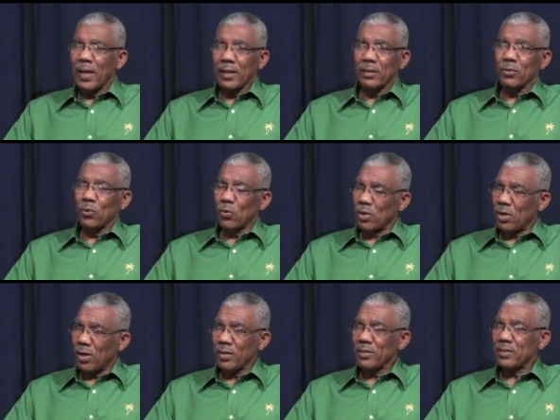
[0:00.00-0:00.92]
at no
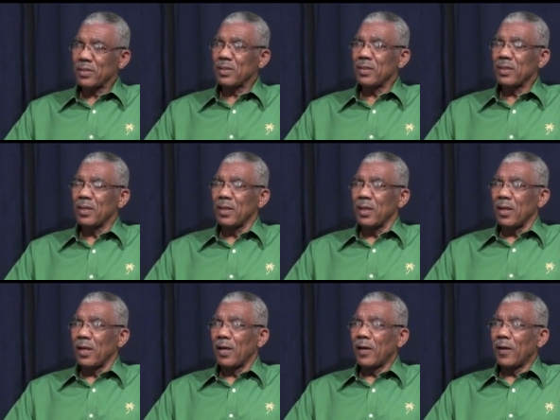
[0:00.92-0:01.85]
cost,
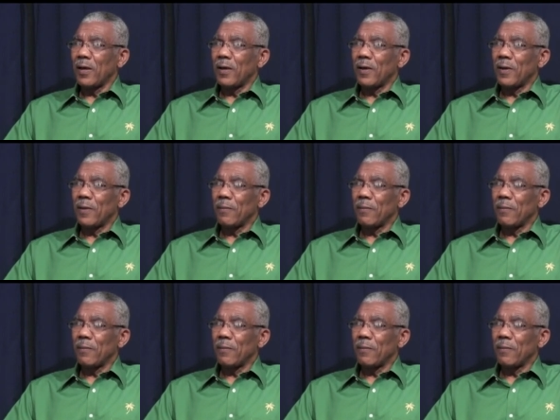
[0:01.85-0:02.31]
uh,